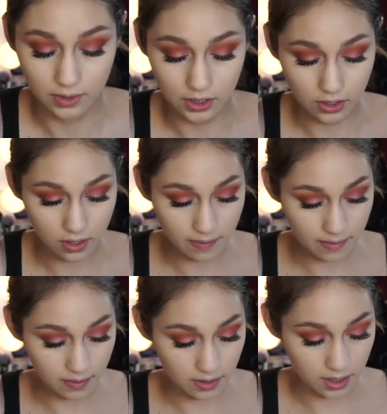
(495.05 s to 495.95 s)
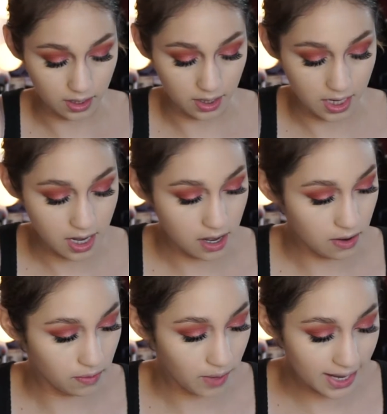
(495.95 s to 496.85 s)
So,
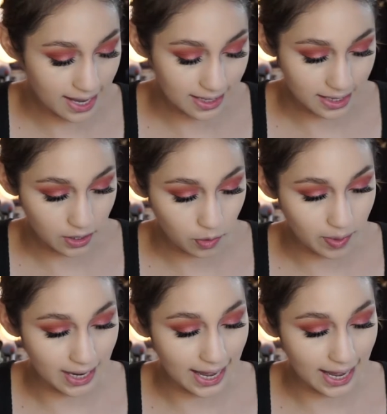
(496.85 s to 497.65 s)
hello, why can't I open